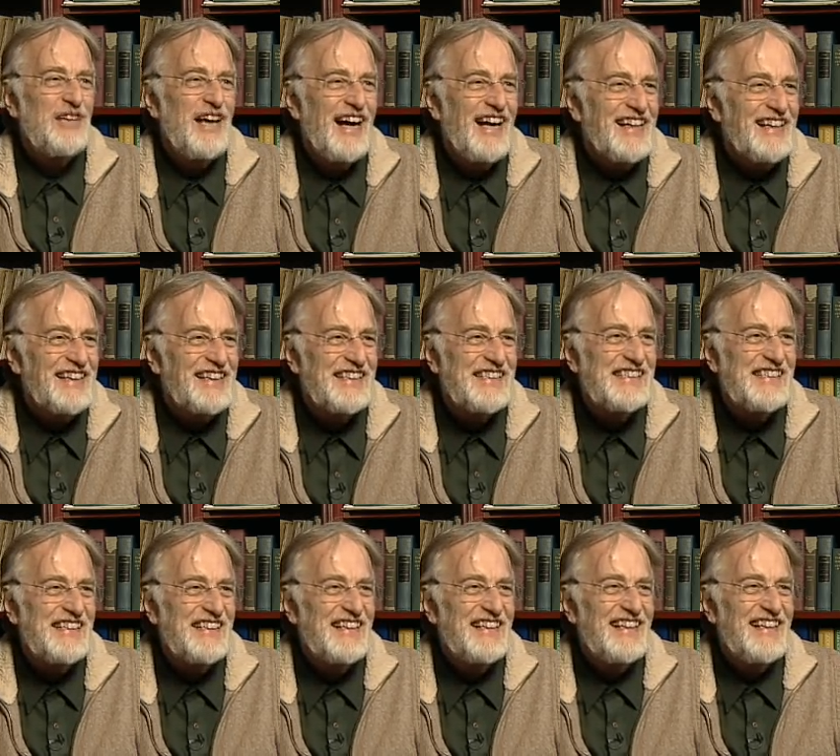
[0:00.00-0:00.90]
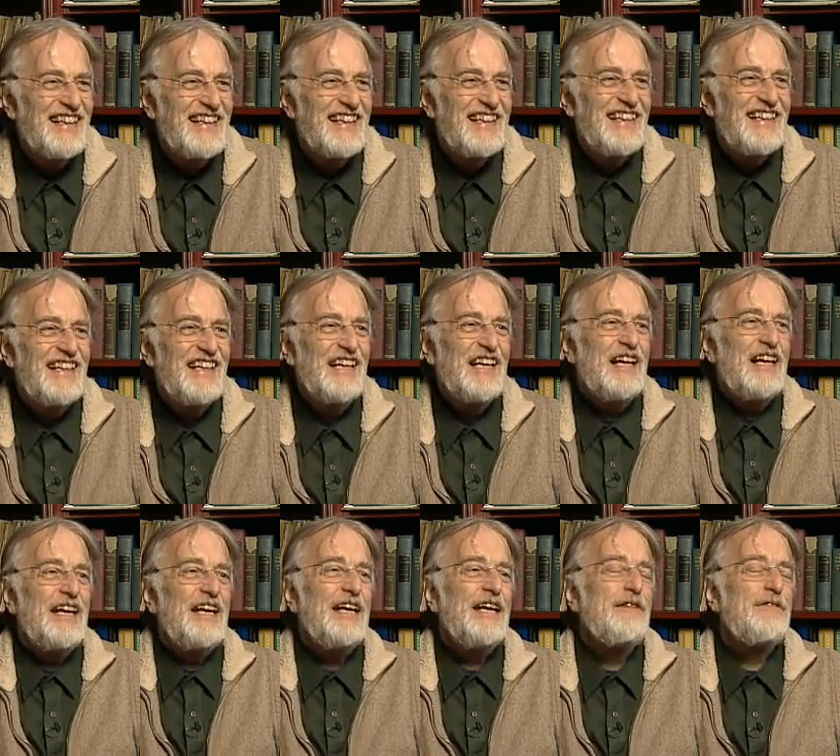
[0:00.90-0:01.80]
science.
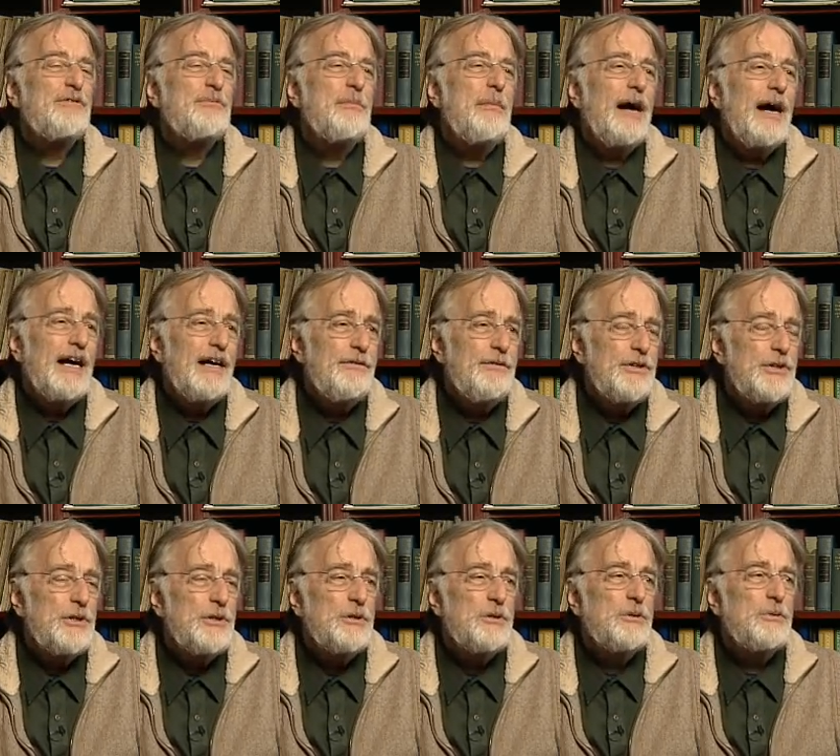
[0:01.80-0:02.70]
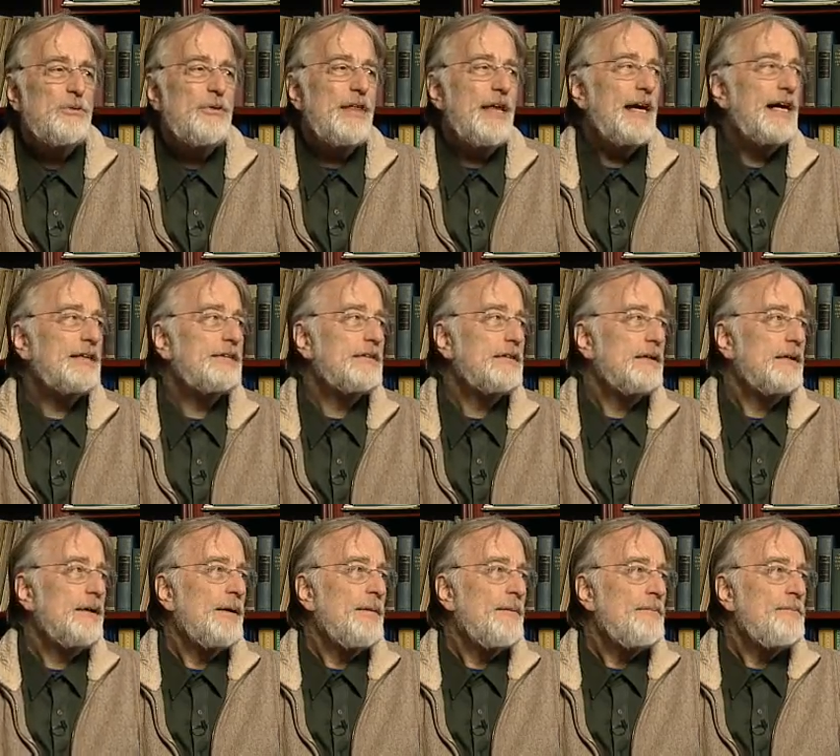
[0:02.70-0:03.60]
It's my view that
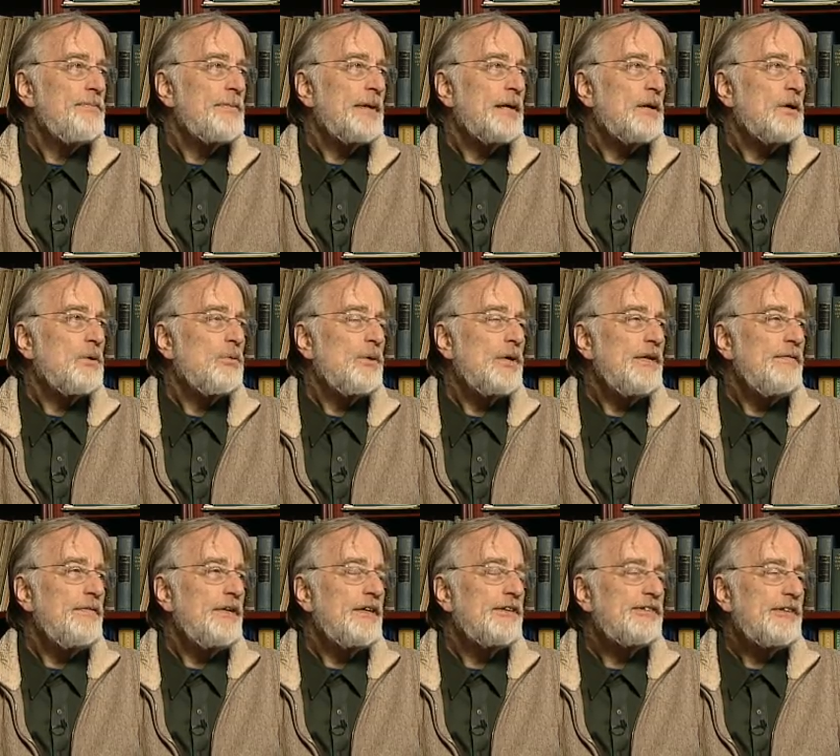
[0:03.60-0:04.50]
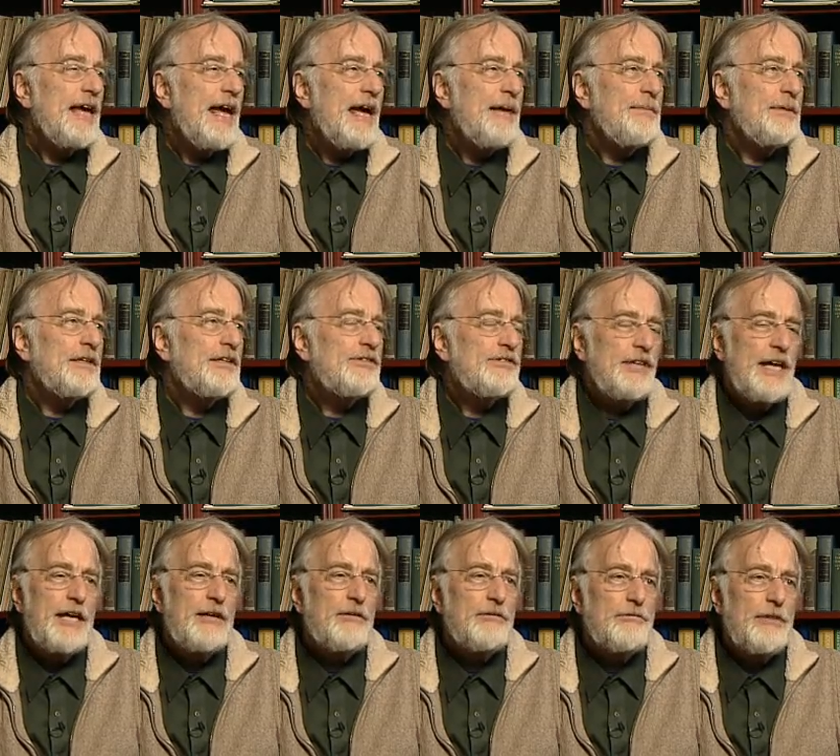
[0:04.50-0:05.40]
we've examined
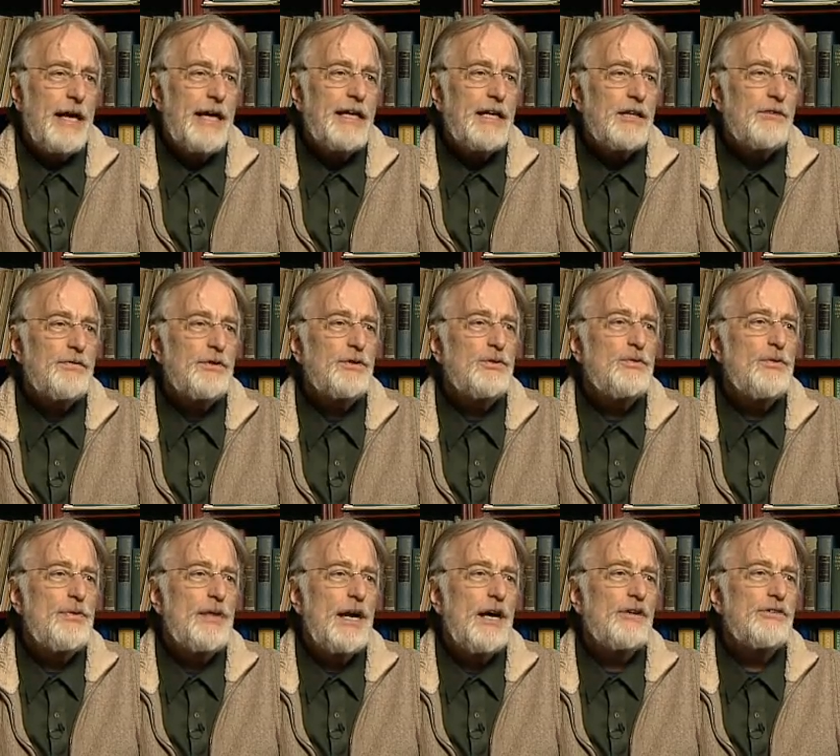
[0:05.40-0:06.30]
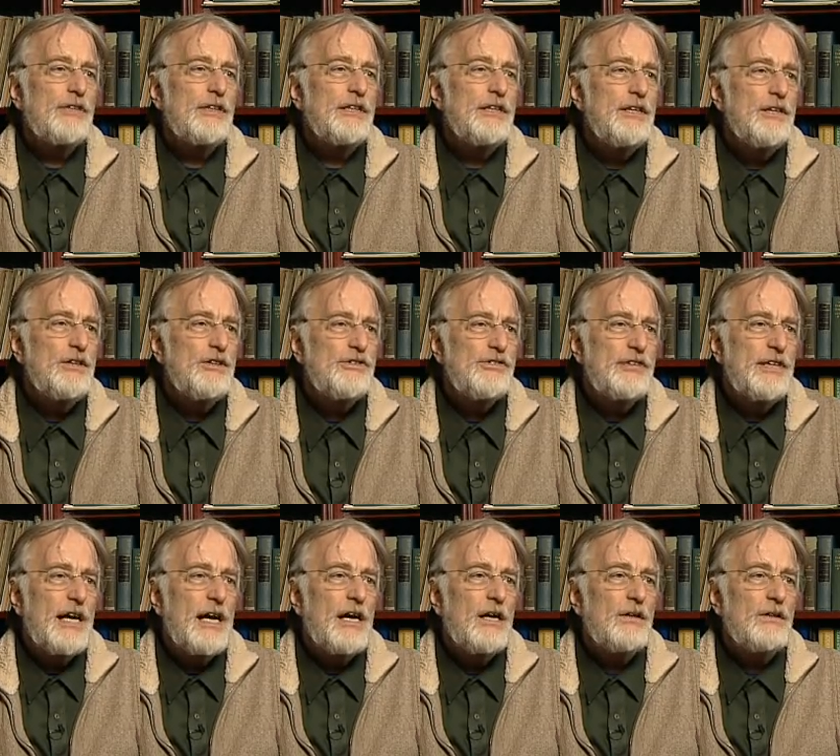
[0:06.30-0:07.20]
sacred writing for 2,000 years
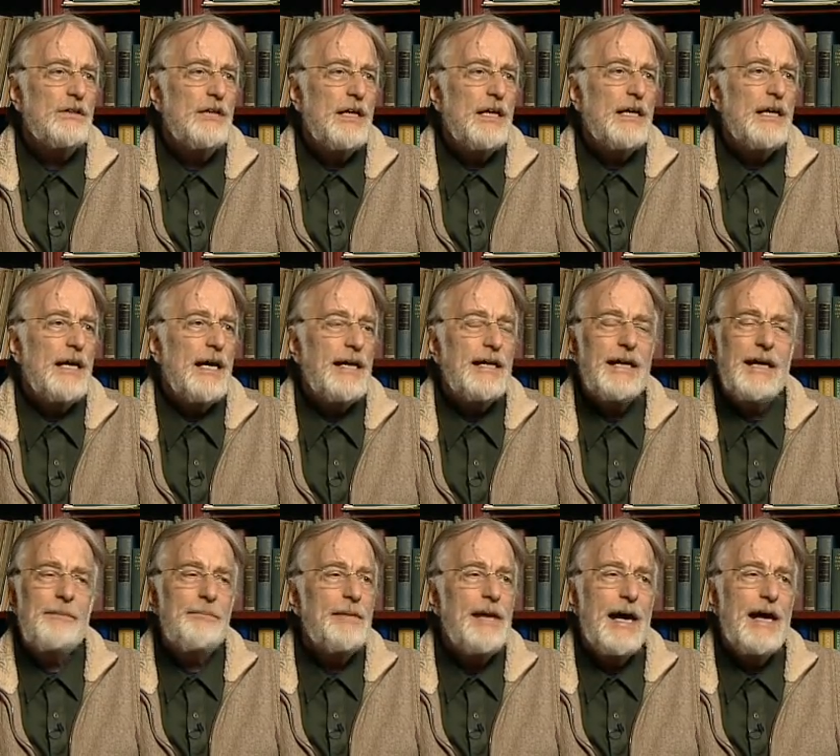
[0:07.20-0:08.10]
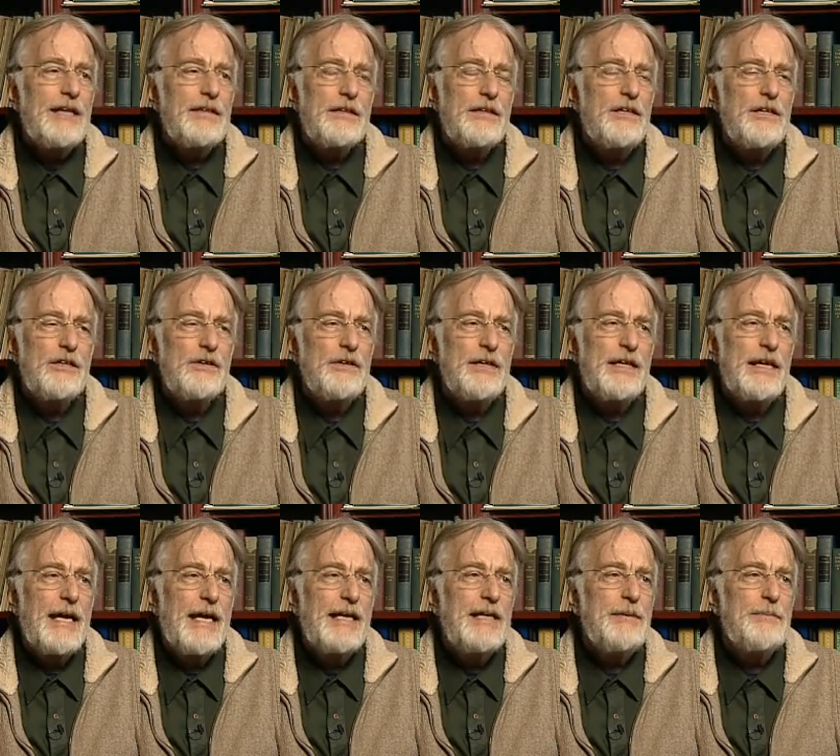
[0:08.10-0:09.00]
now, and I'm not hearing
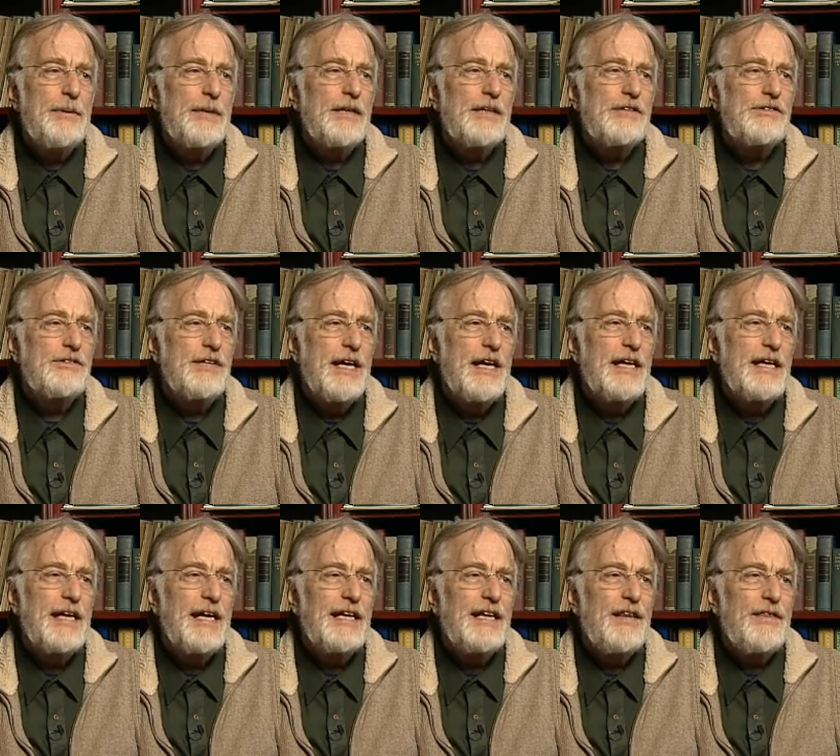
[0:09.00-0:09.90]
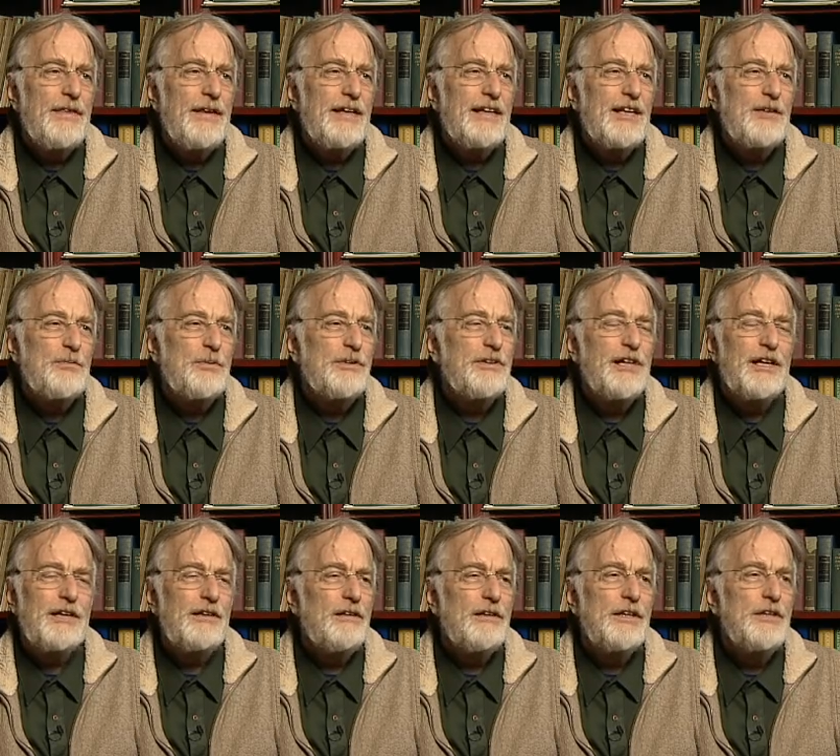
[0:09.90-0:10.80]
anybody say anything that's
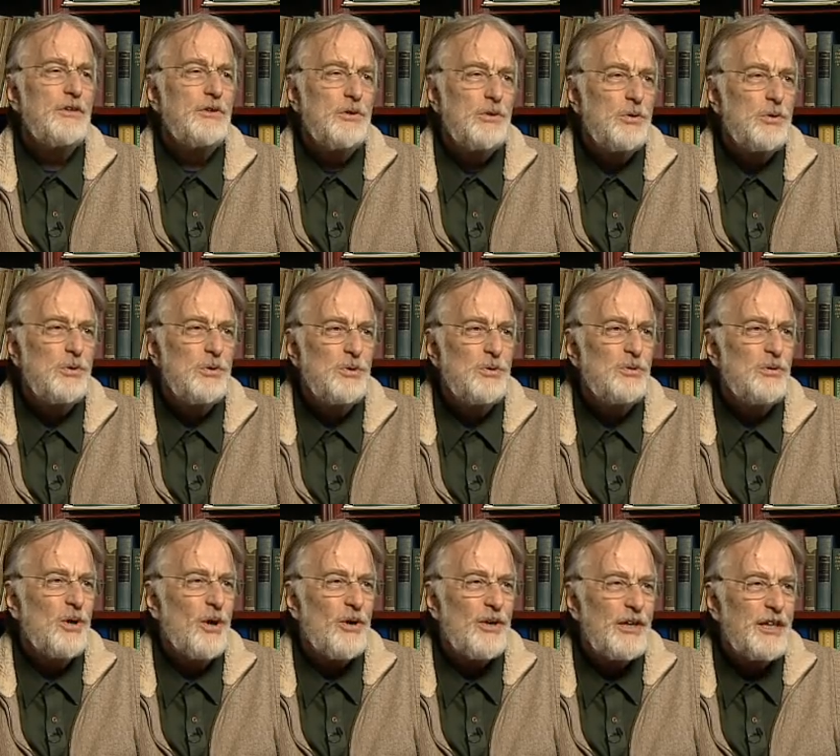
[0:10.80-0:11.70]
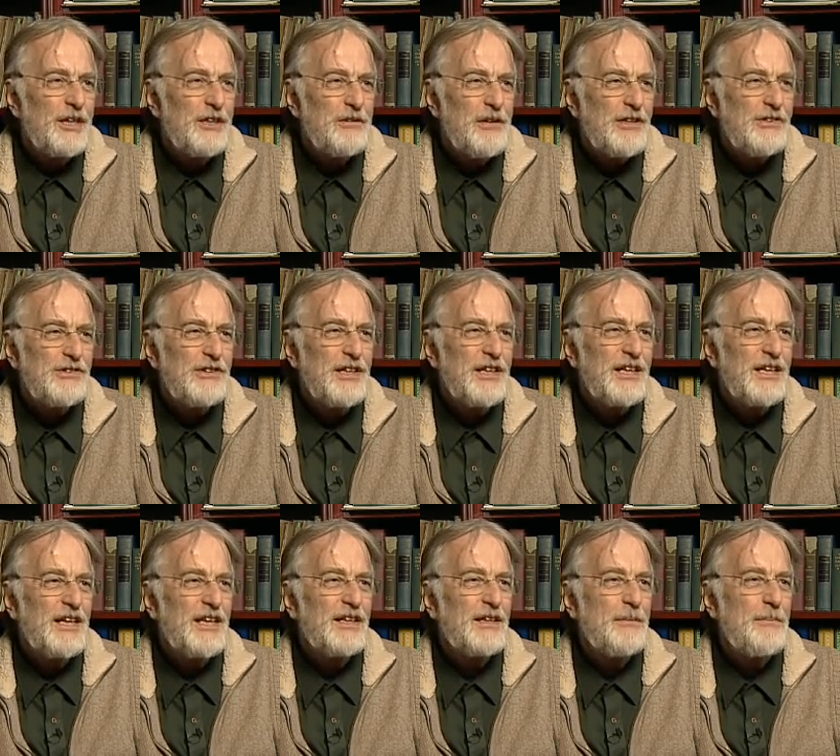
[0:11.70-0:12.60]
particularly new or interesting
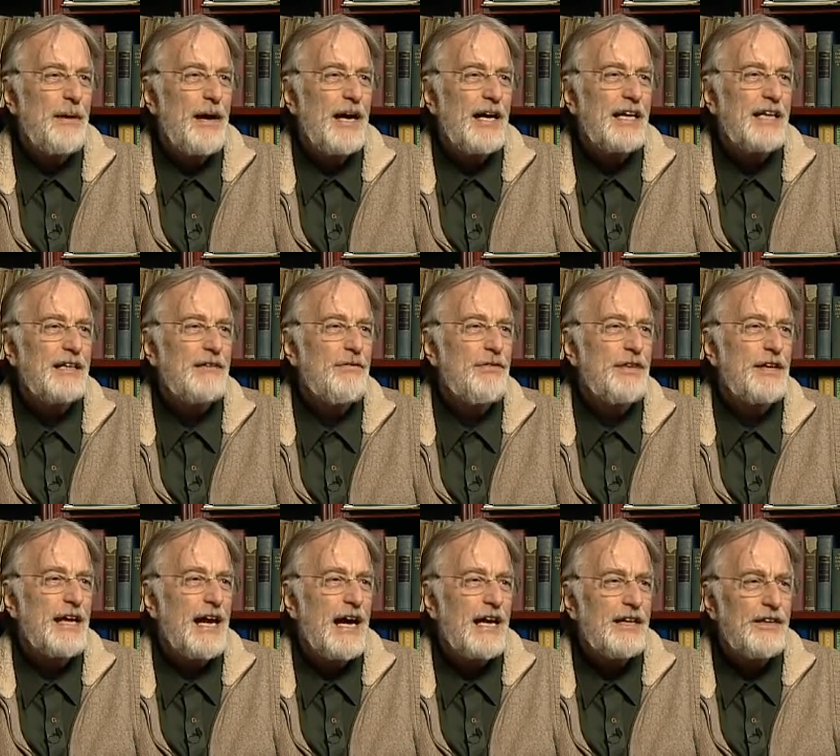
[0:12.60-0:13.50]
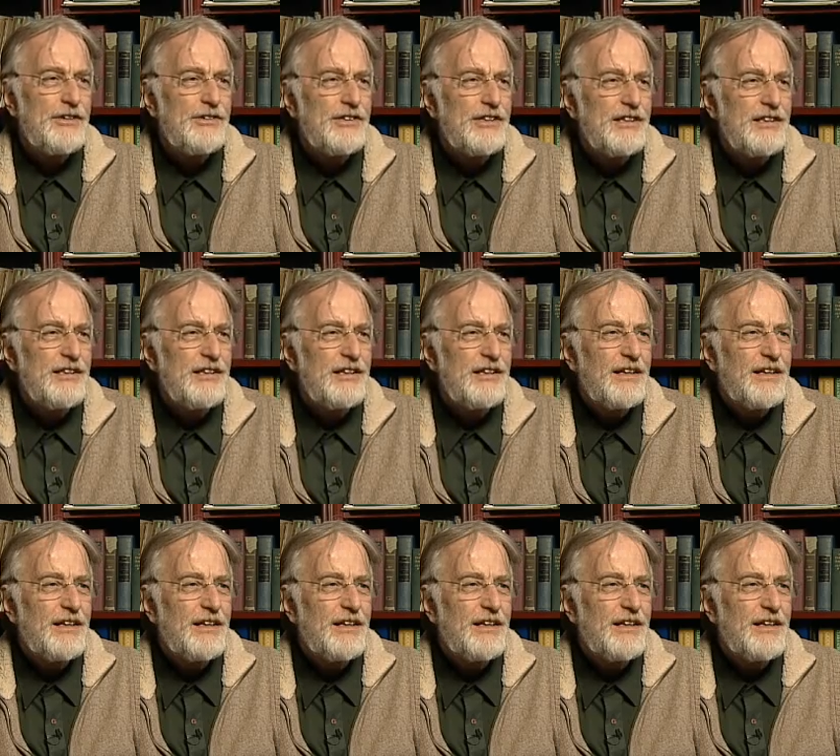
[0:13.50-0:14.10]
in the body of theology.